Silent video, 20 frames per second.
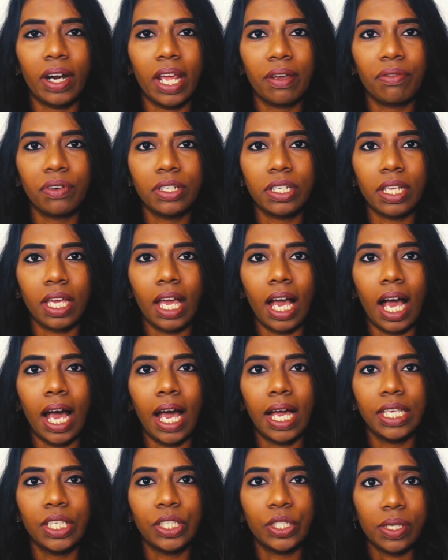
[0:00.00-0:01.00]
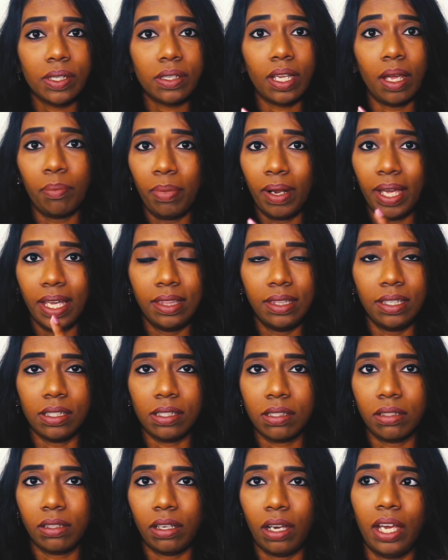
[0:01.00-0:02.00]
every day, I just apply
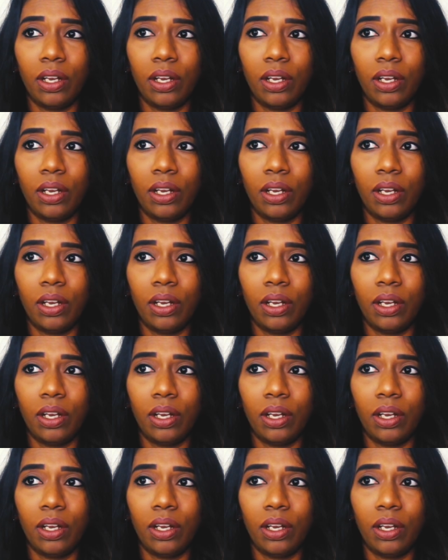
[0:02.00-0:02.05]
this.